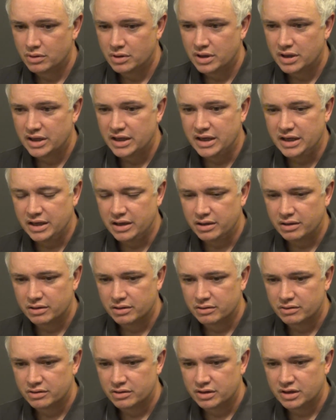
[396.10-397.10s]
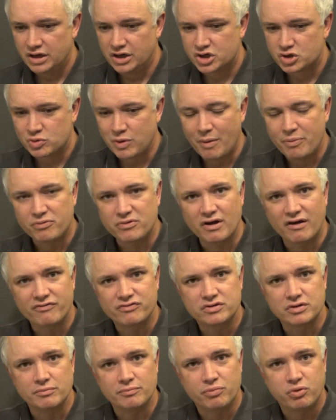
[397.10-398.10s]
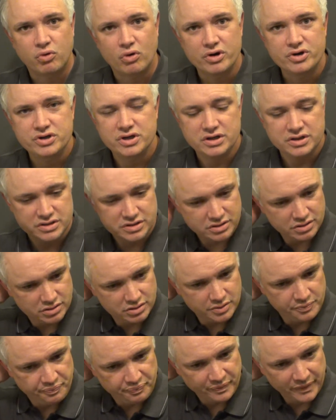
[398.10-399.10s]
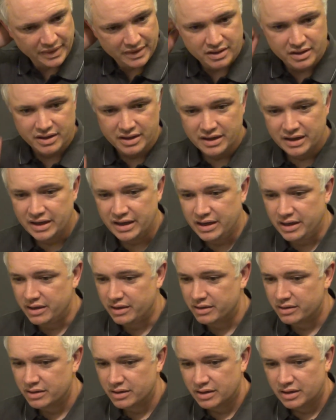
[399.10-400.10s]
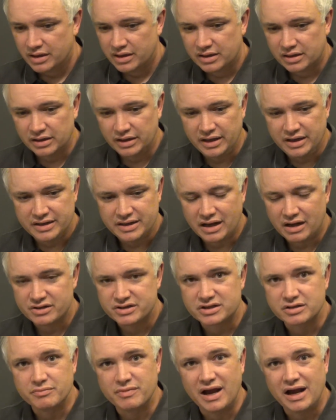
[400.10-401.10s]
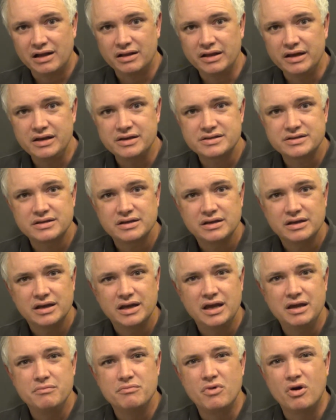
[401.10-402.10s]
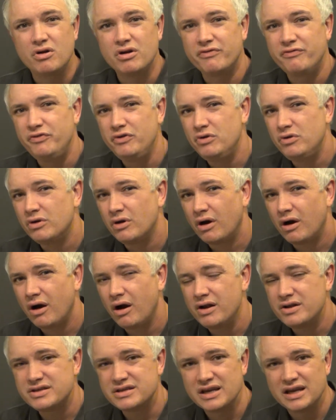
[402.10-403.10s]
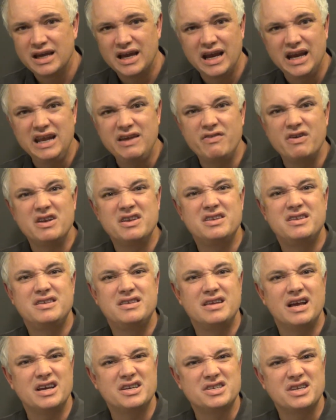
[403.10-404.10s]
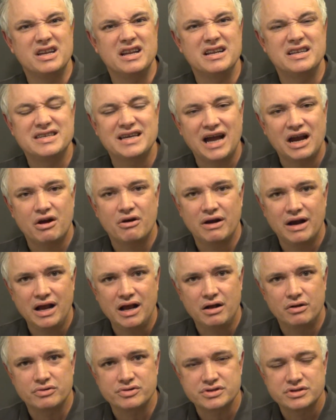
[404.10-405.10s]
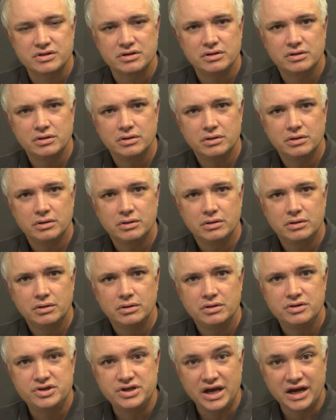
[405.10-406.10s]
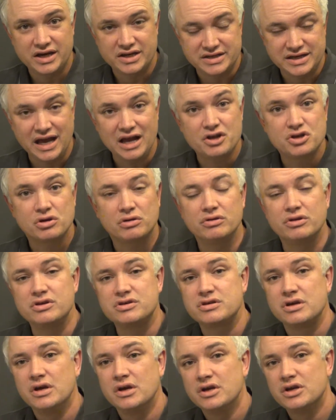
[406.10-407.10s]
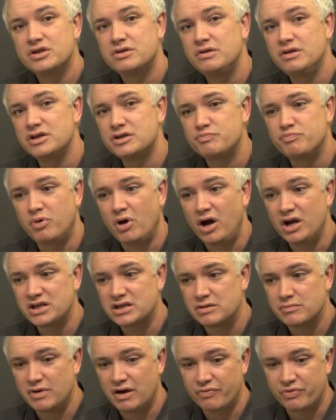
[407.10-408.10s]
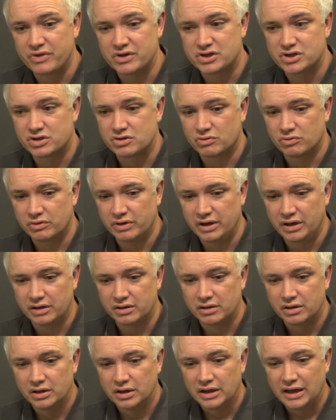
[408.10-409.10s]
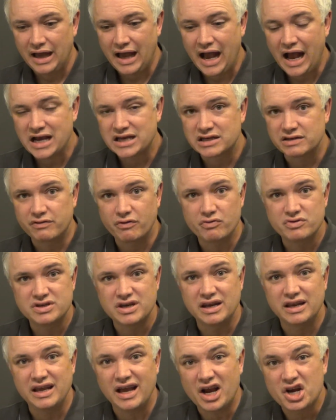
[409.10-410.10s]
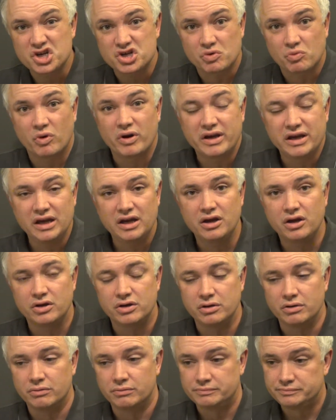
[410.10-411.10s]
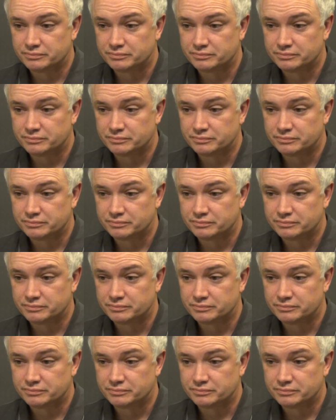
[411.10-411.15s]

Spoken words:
He swept off some porches. He cleaned out some alleys. He mowed a few yards and even dusted an entire house. Jake's dad told his boss about the story and asked if there was any extra work he could do.